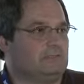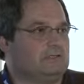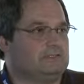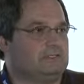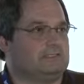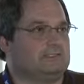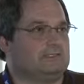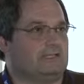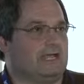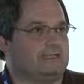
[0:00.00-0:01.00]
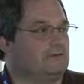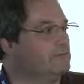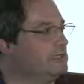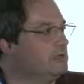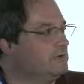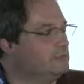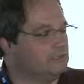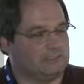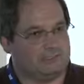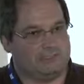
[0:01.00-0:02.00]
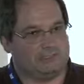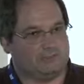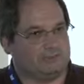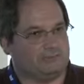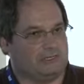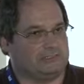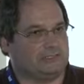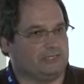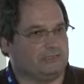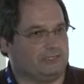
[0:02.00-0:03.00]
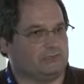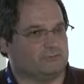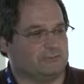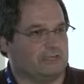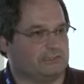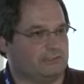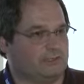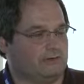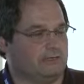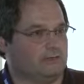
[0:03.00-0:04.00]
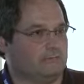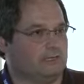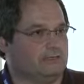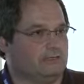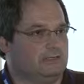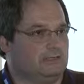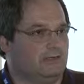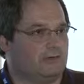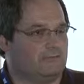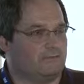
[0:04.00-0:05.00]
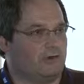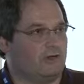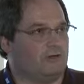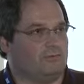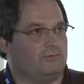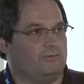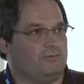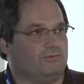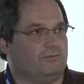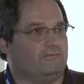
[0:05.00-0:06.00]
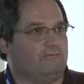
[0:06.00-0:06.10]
Since I didn't really go into this in this presentation because it was about security, but overall, the